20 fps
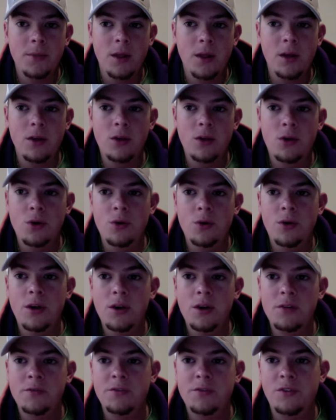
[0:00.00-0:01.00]
You
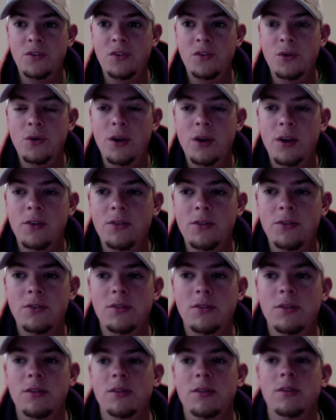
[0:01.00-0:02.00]
give
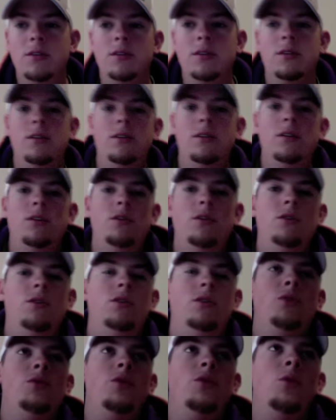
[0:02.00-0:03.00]
students,
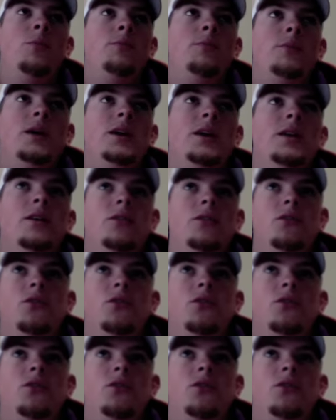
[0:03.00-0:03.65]
you don't meet,